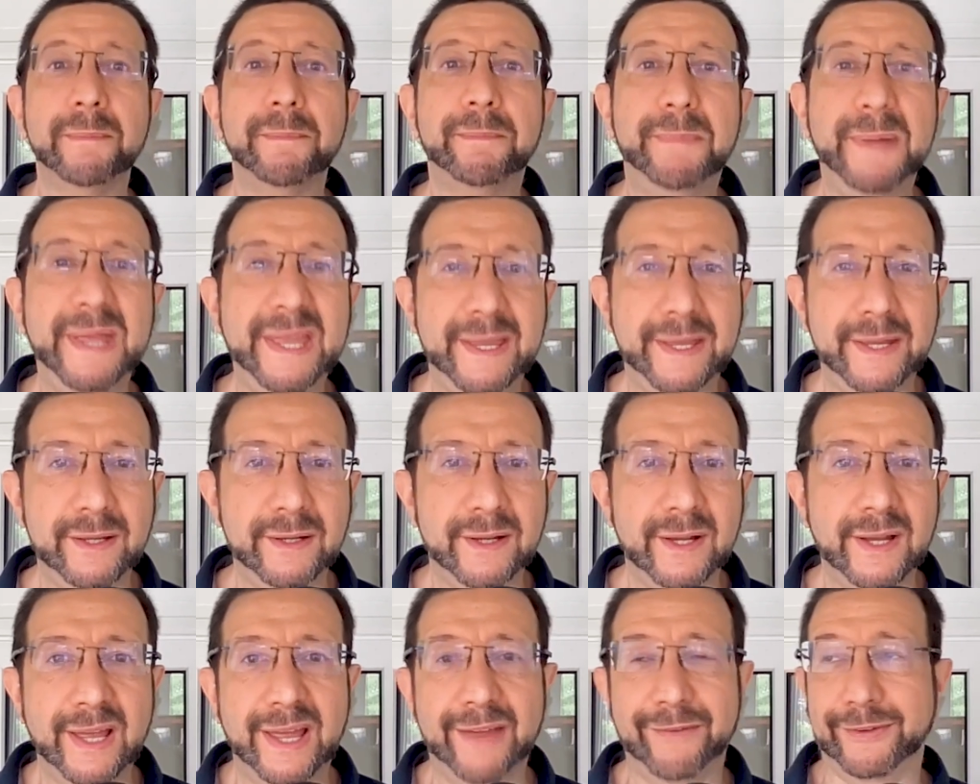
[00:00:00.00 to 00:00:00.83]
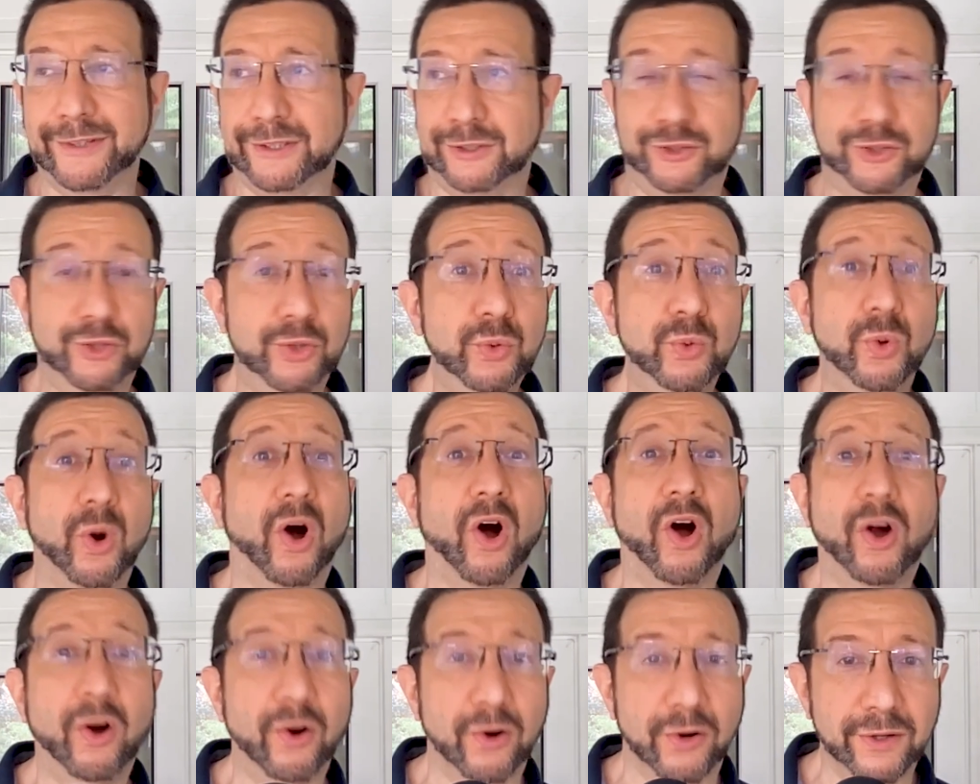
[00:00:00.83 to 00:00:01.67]
B, if it's too
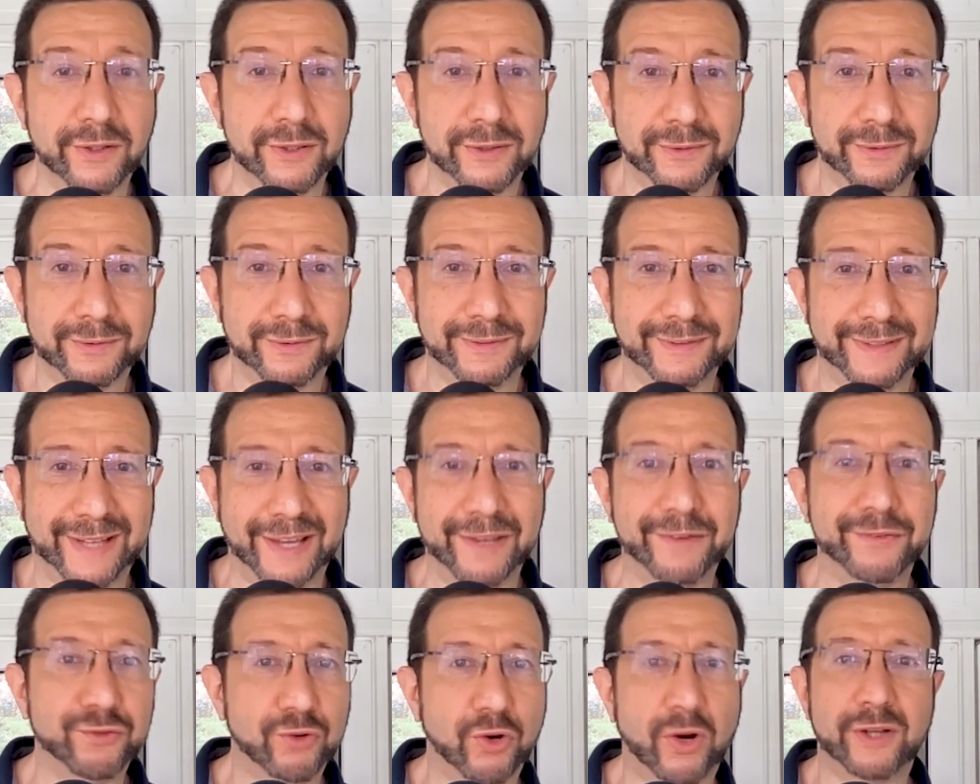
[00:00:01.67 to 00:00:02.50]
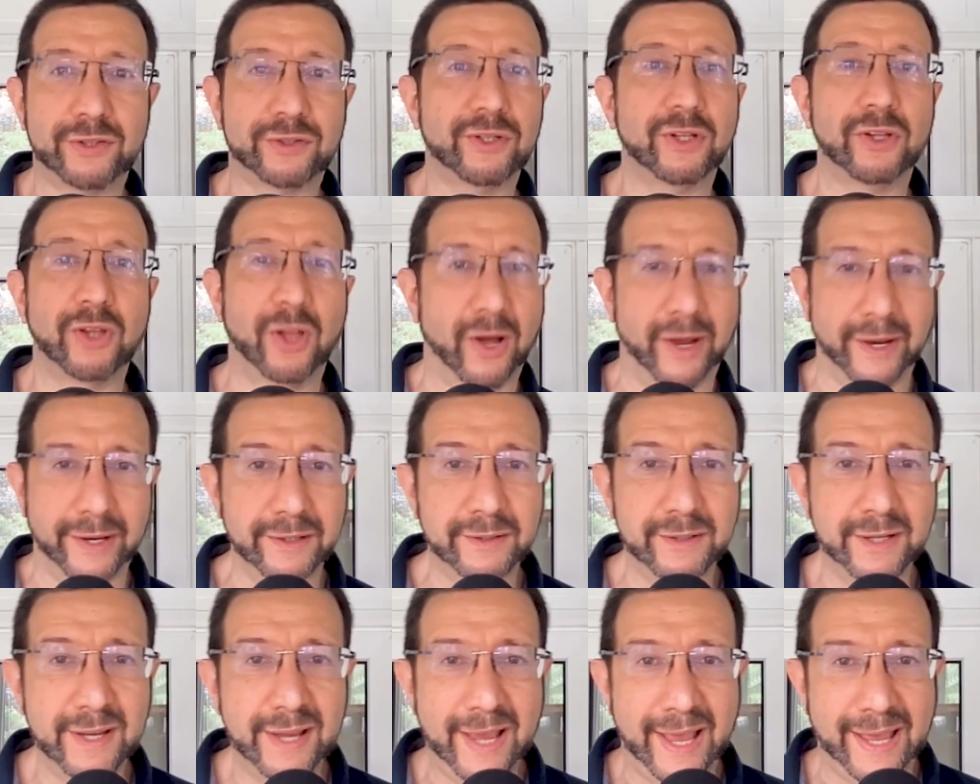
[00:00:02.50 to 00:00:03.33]
hard, now you've crossed the
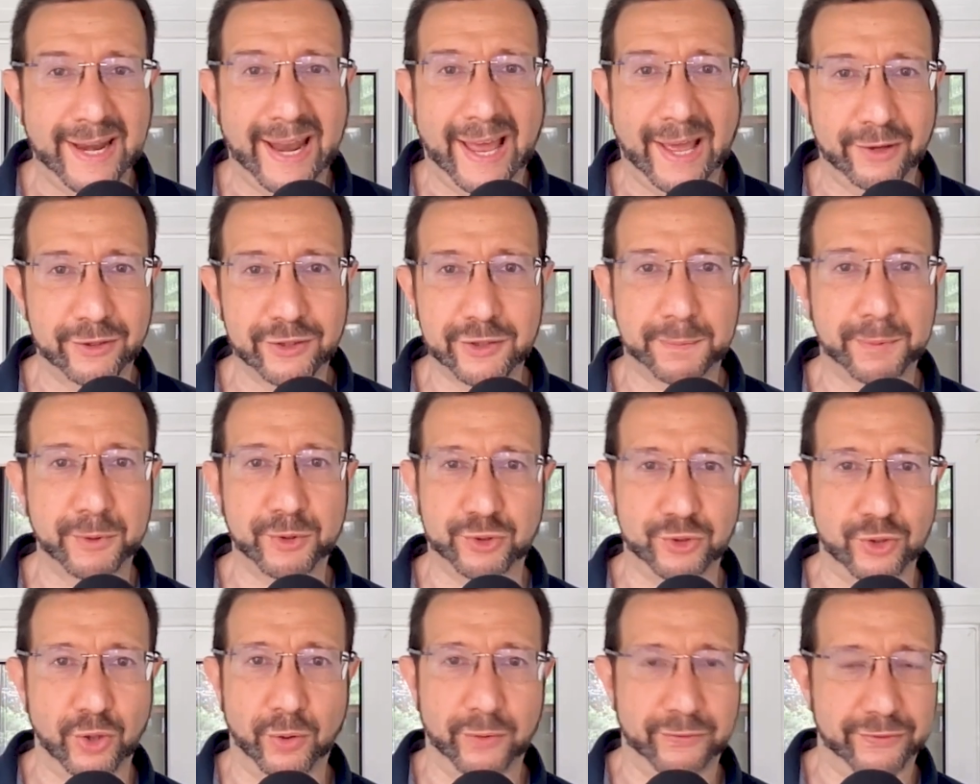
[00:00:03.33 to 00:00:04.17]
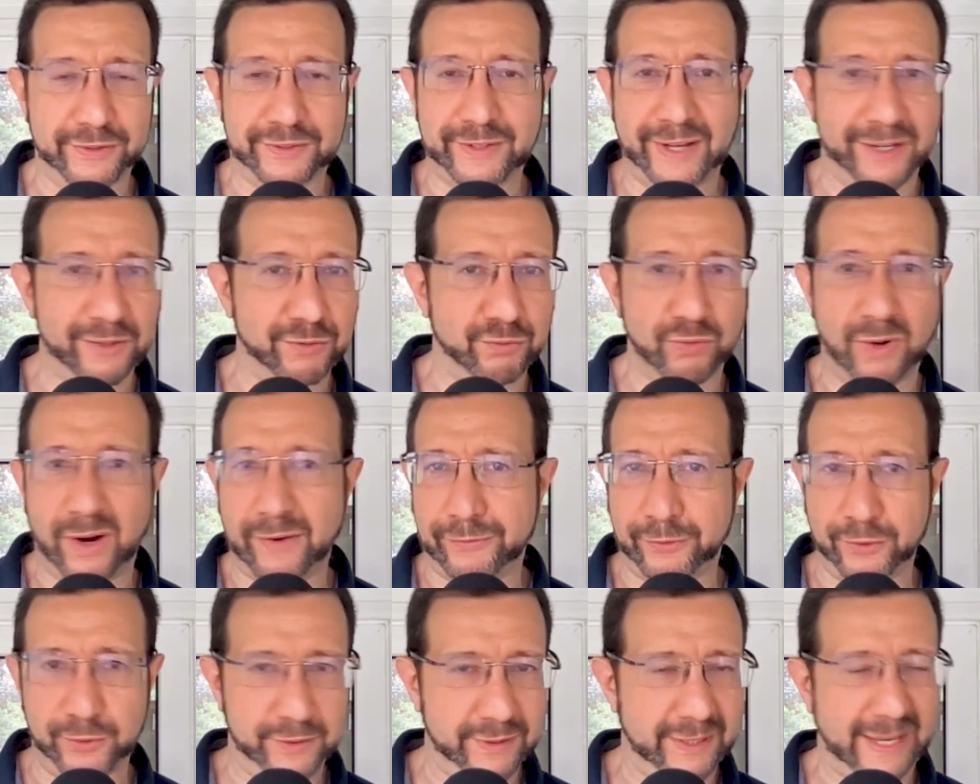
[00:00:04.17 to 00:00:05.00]
line. And how does a person know if this guy's
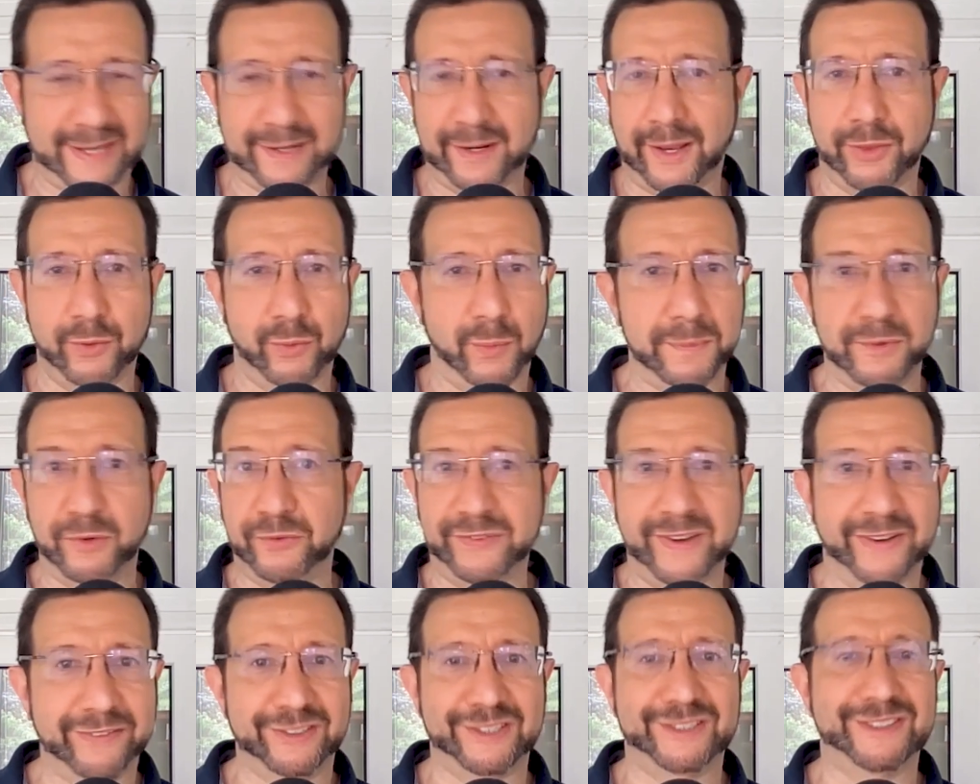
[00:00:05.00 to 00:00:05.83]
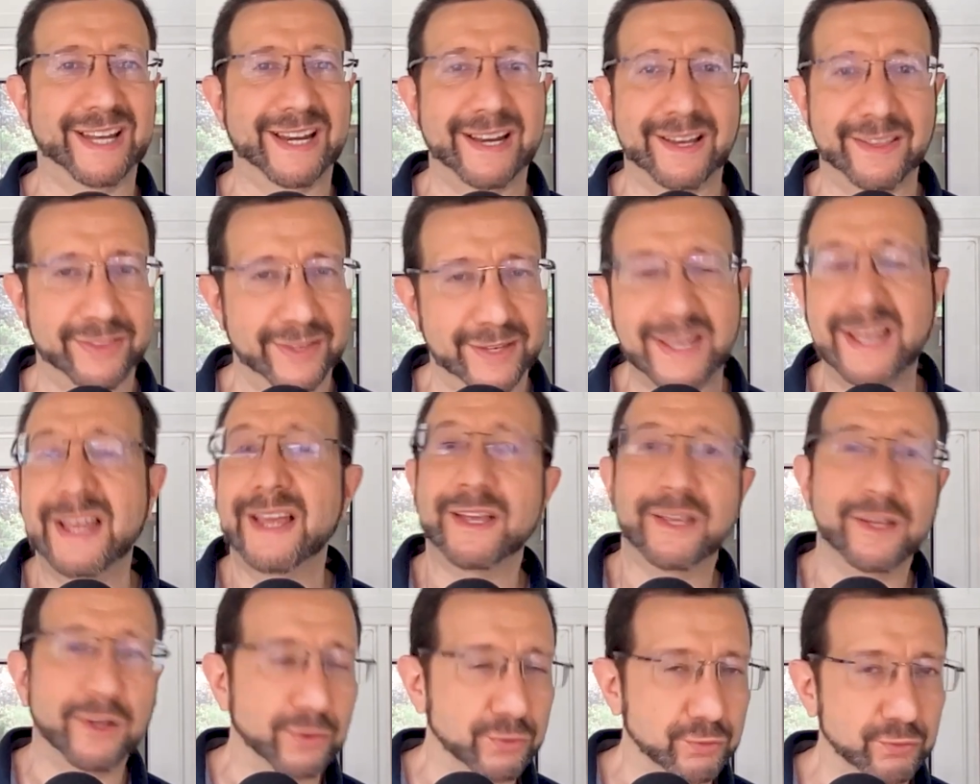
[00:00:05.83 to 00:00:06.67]
rough or he's had other women who've never said anything?
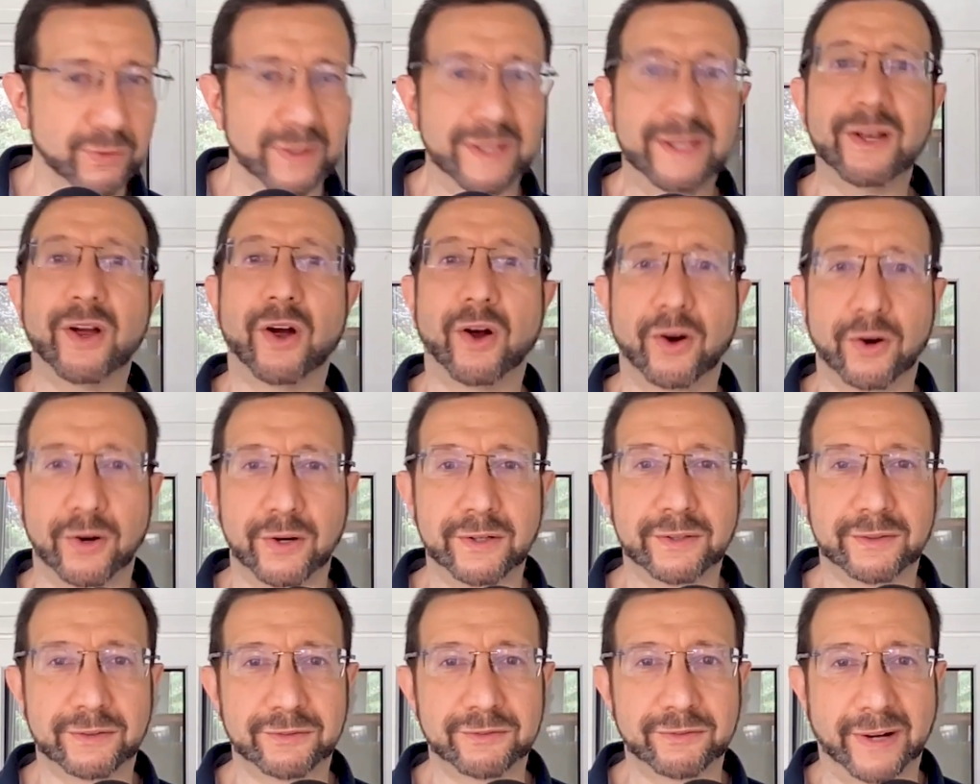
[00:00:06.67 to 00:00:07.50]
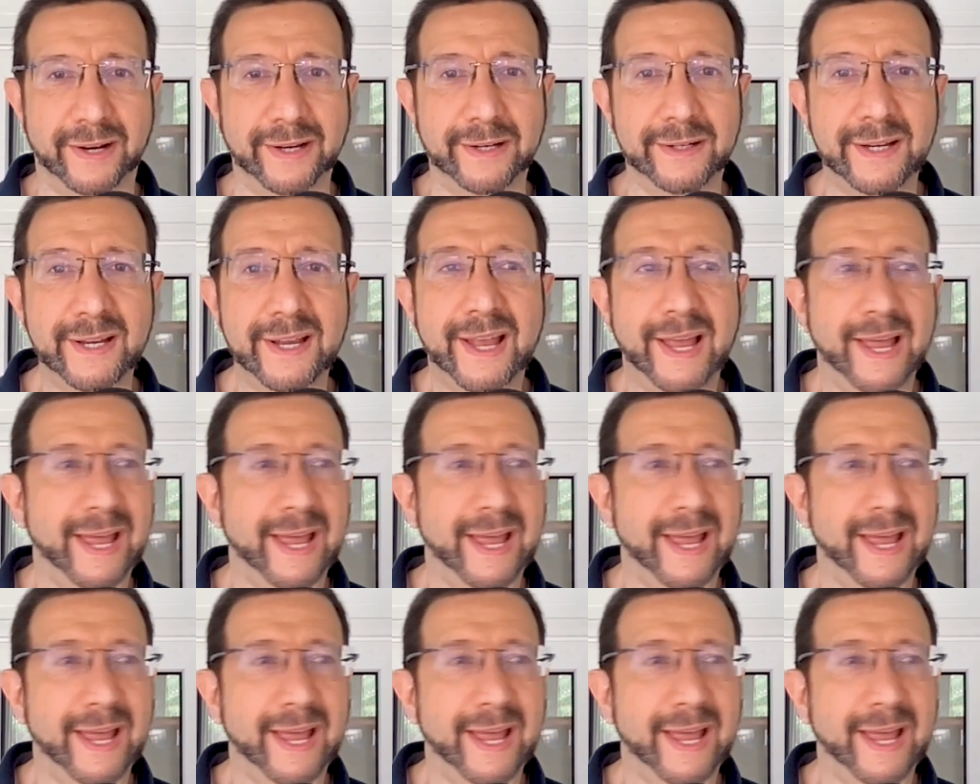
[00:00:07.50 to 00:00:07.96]
He goes really hard, right?